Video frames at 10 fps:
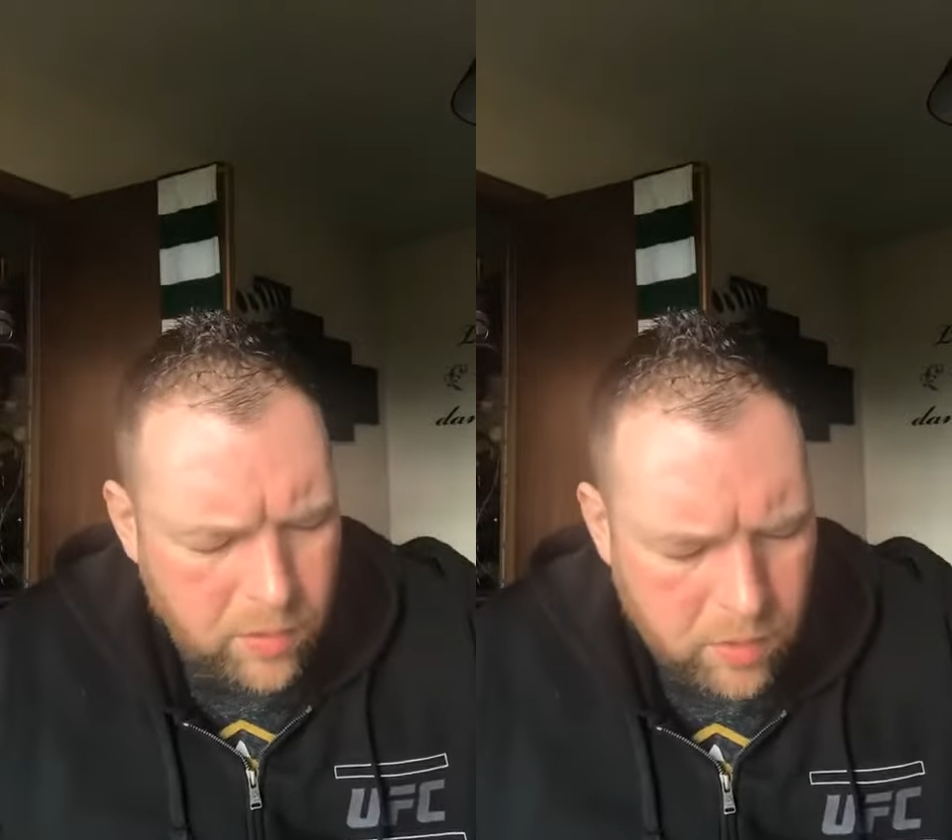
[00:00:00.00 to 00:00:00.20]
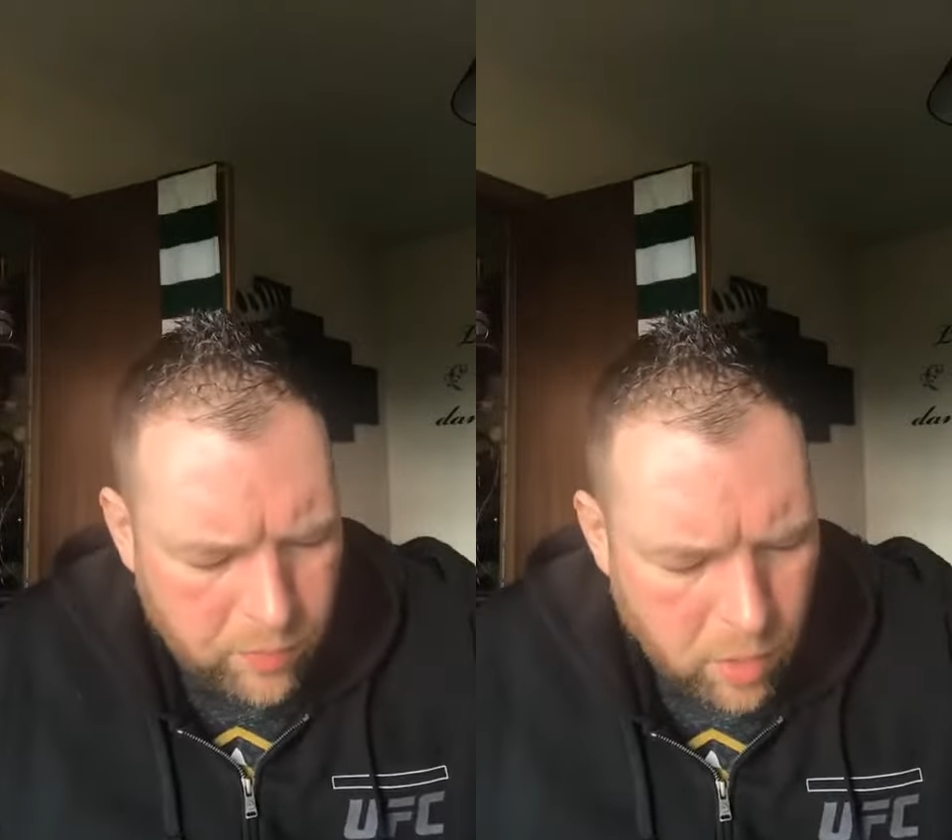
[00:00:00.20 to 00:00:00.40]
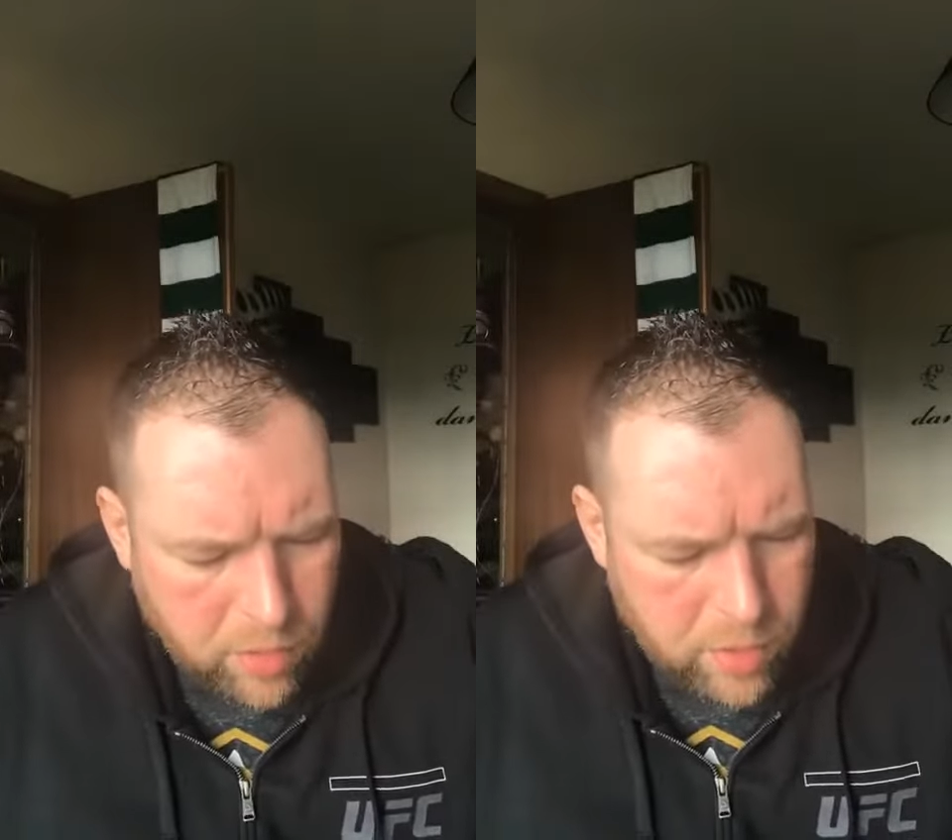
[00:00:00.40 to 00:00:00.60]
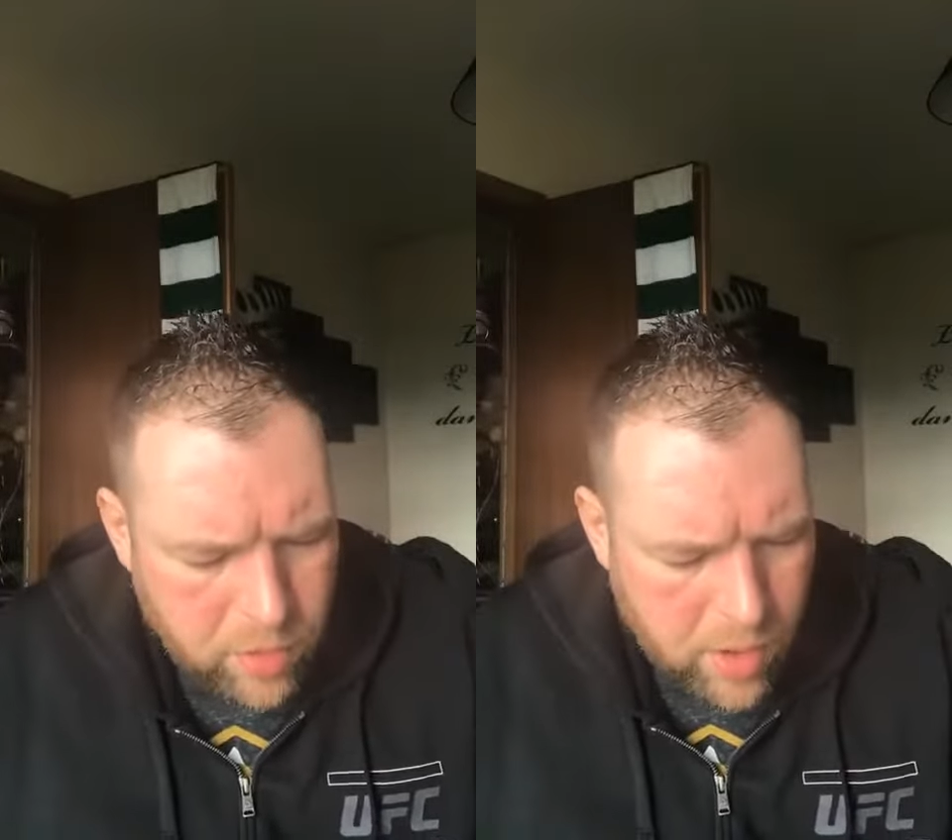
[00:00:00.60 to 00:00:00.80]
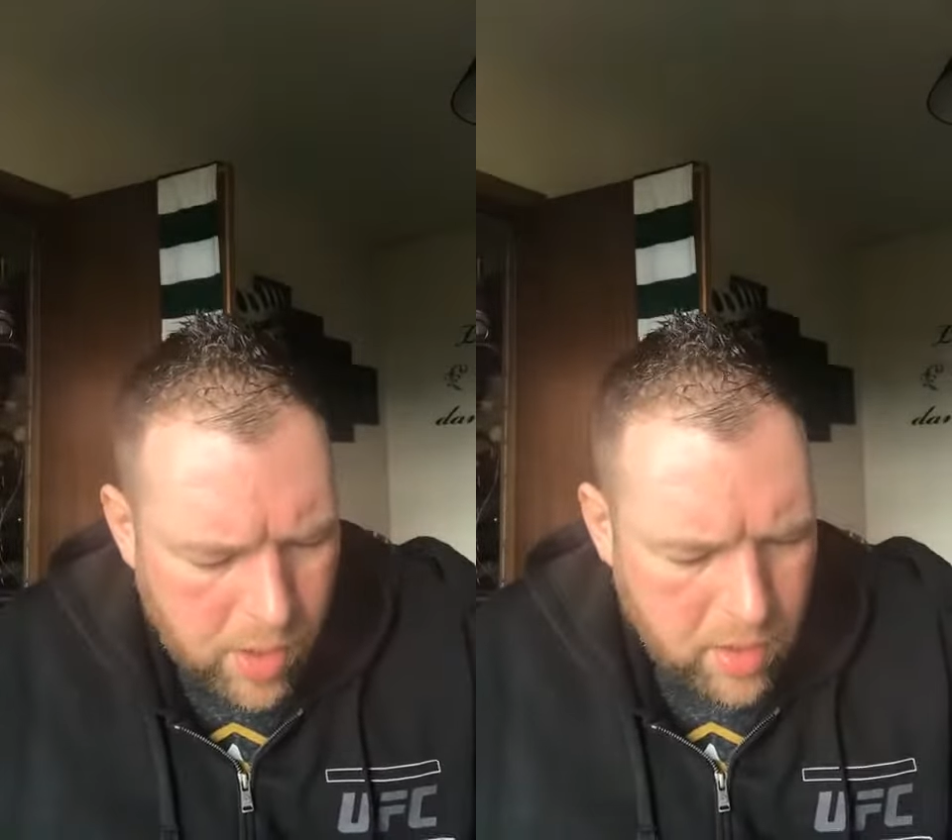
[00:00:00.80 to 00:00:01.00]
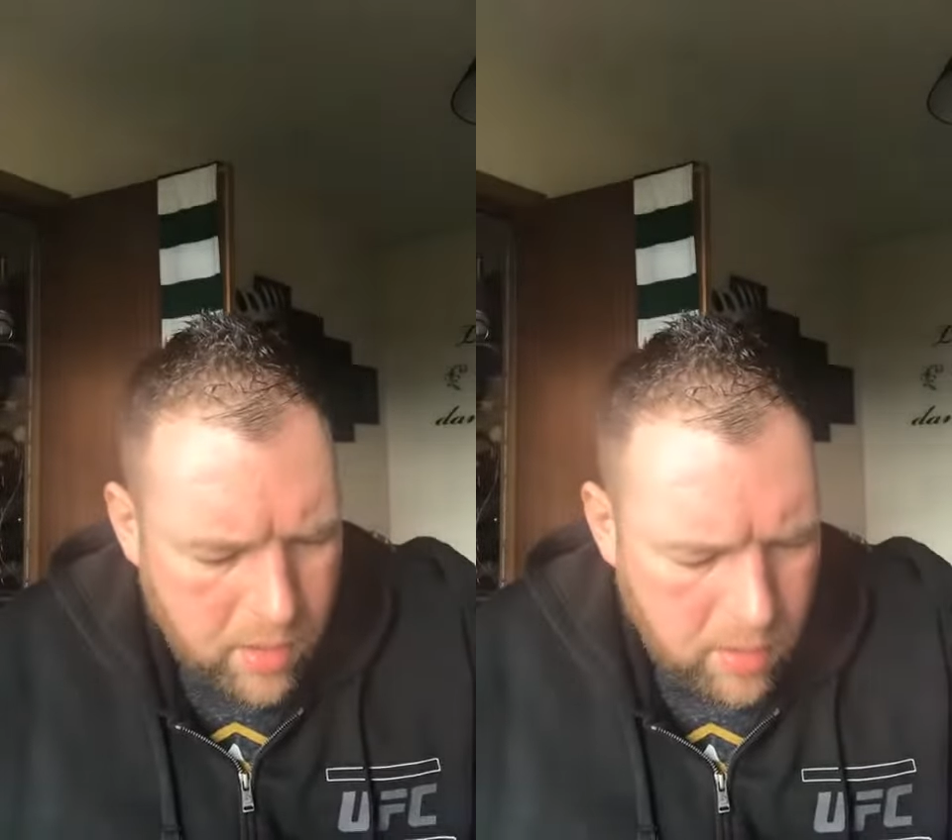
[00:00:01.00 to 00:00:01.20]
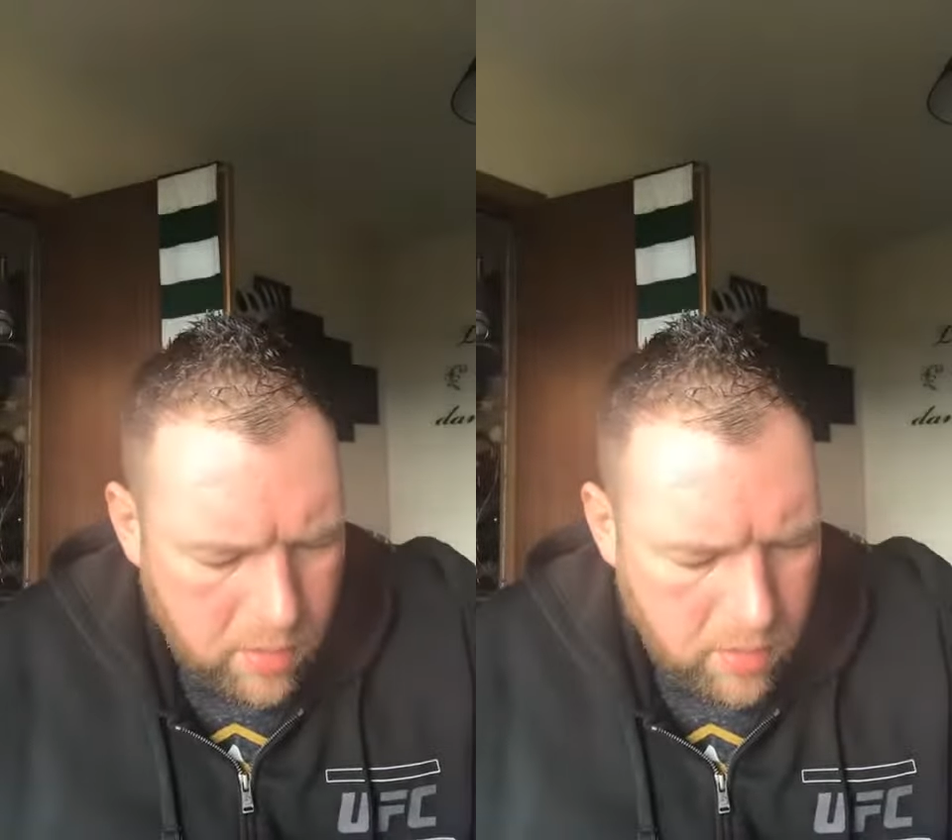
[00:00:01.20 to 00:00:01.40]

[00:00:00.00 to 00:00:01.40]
you, you've got to try